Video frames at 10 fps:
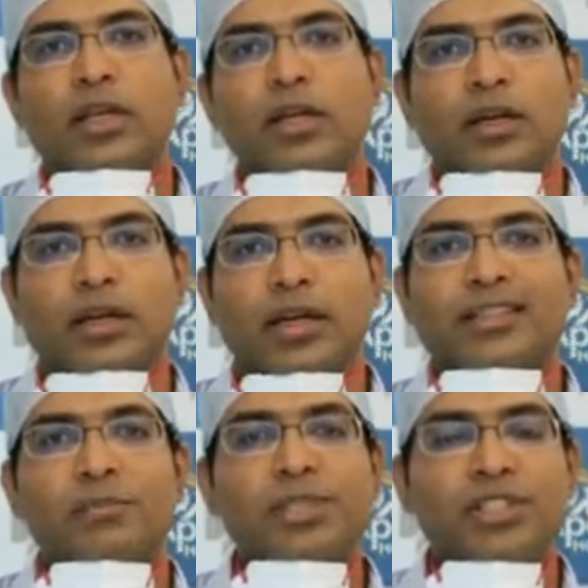
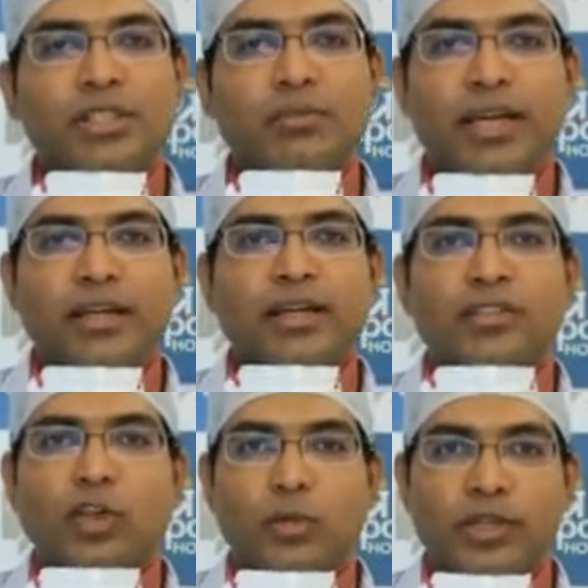As I mentioned, migraine is
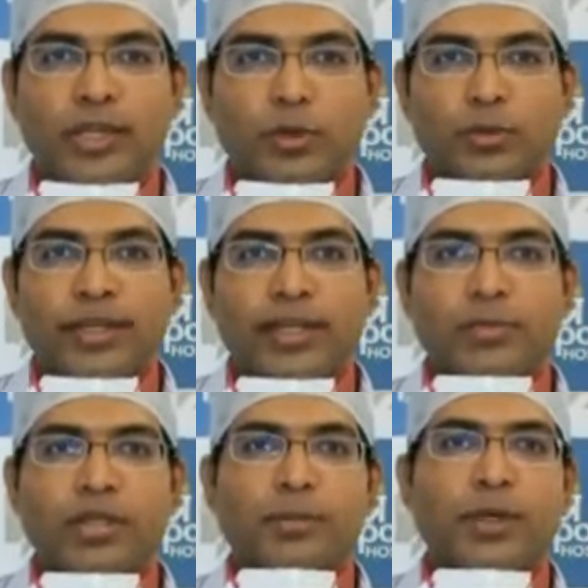common type of headache,
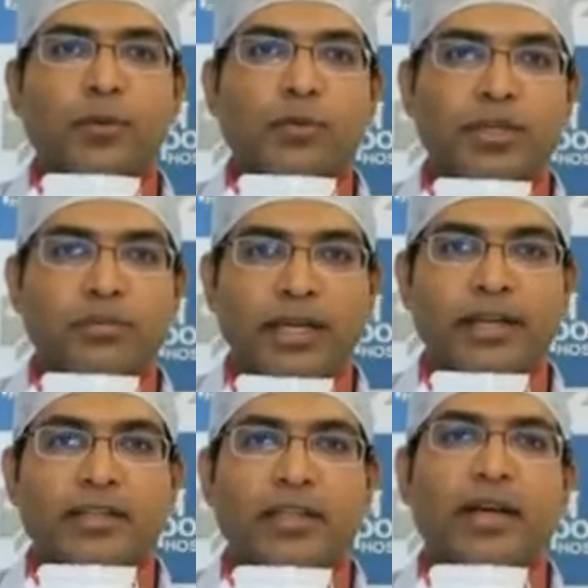but apart from
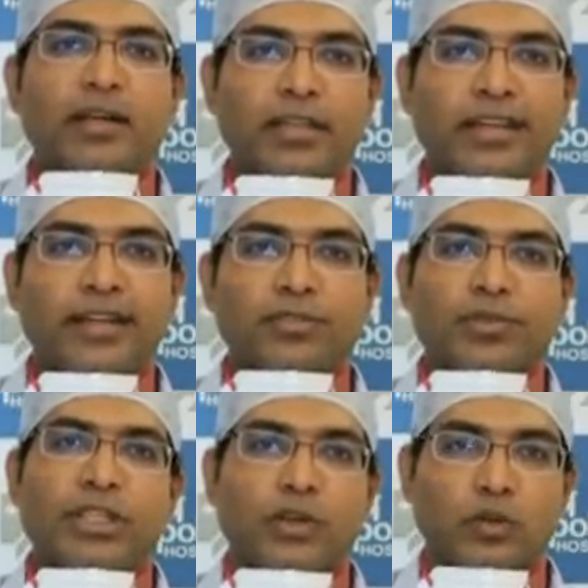migraine, there are other headaches
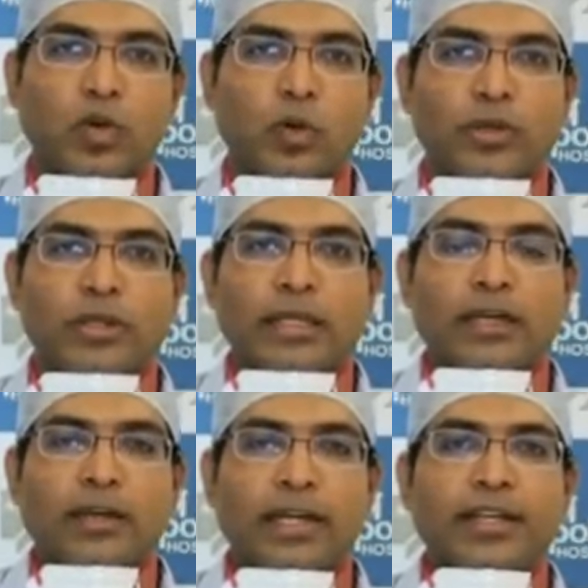which are also common,
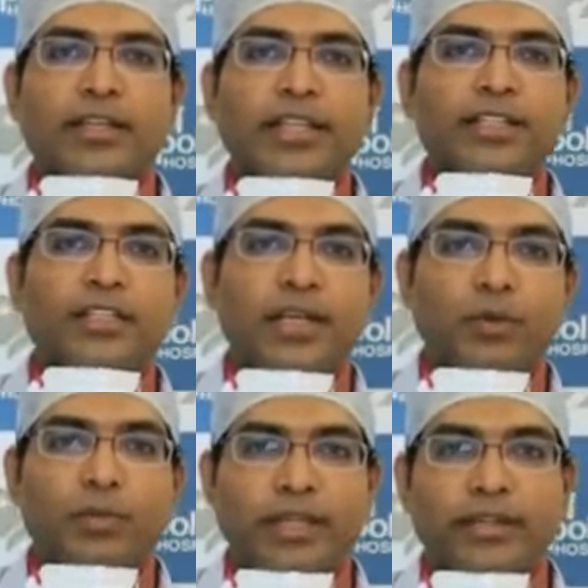like in tension type
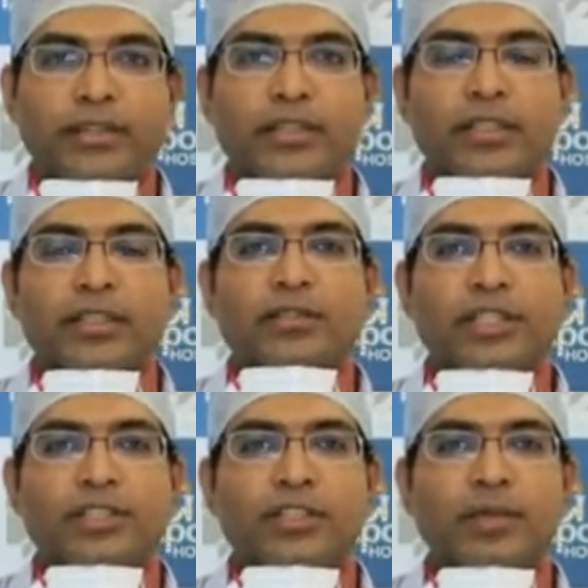of headache. In
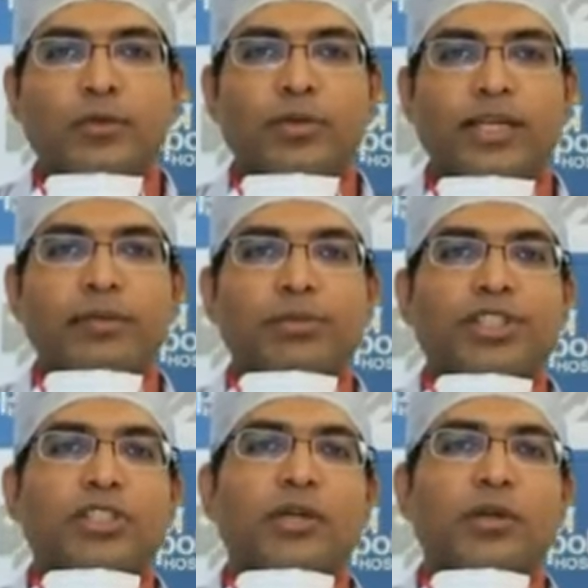tension type of headache,
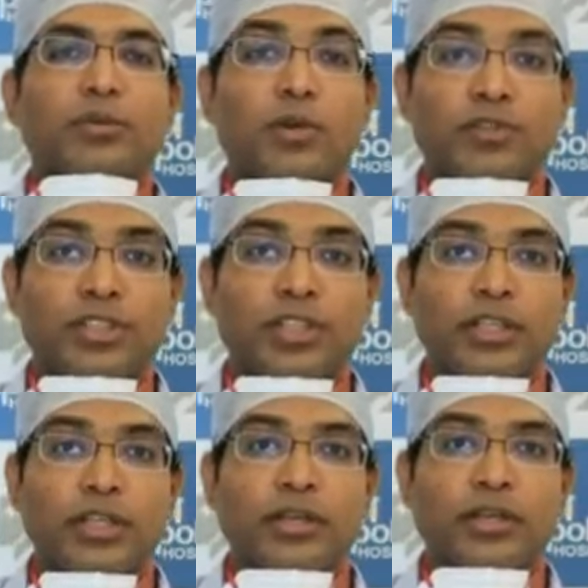patient develop
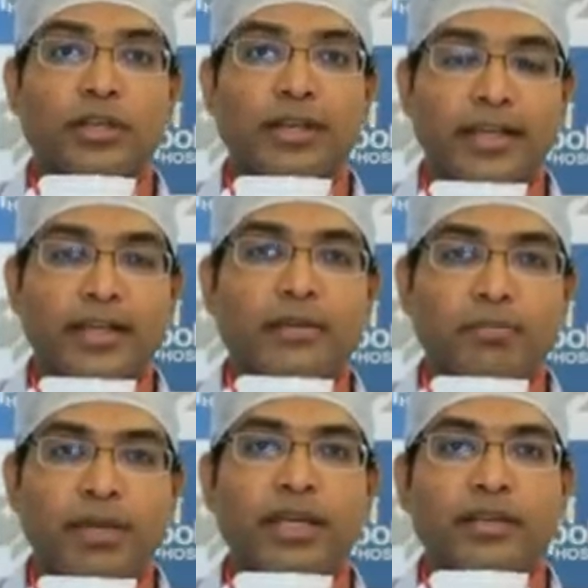constricting, nagging
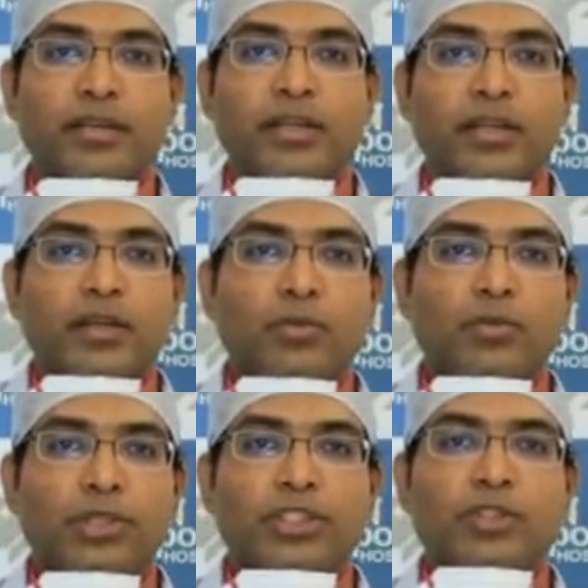pain,
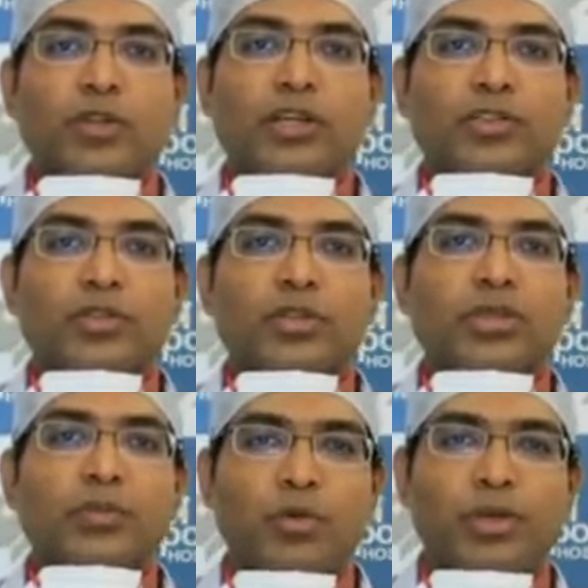which is not associated
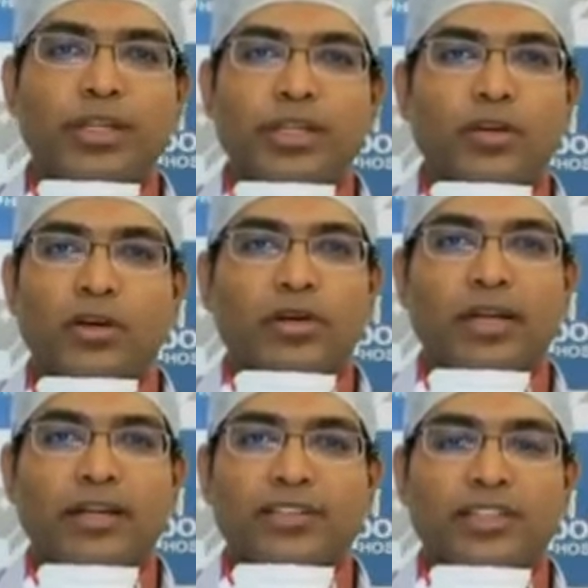with vomiting or
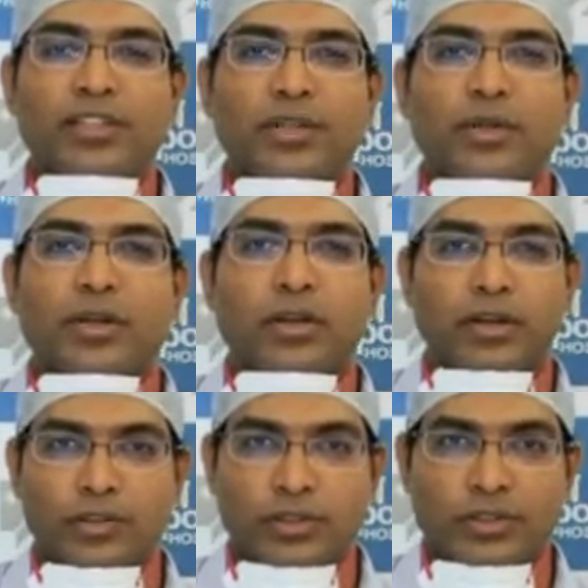light sensitivity or
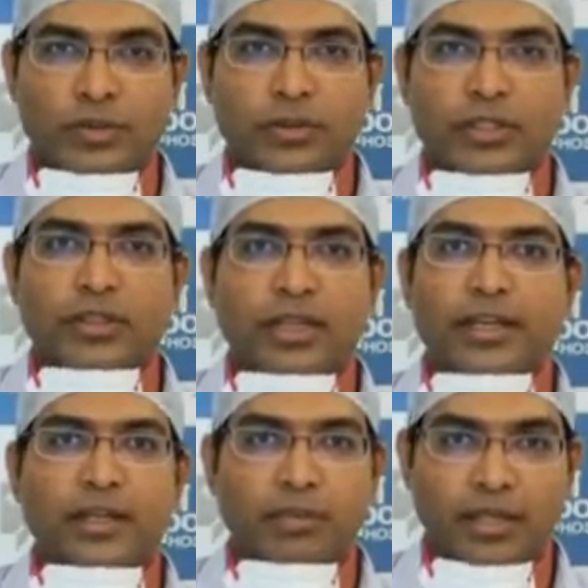noise sensitivity
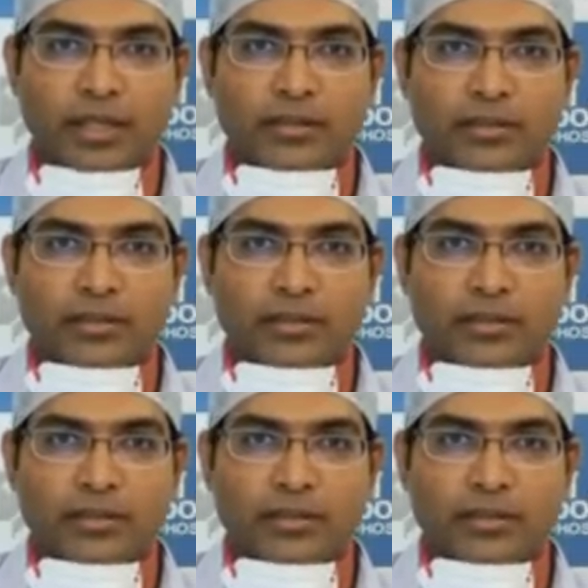like in migraine.